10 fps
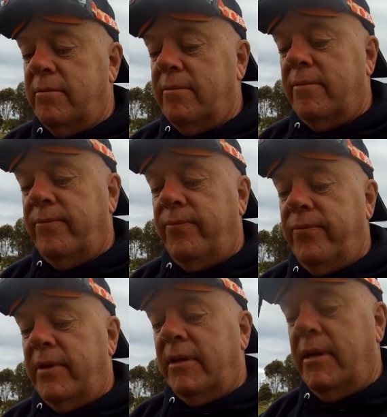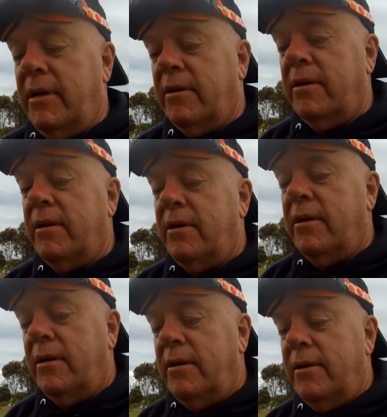Okay, so all around that's, I guess,
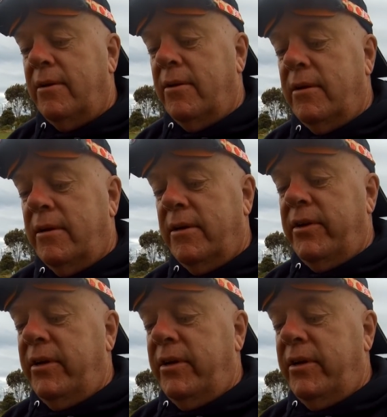just 8 out of 10.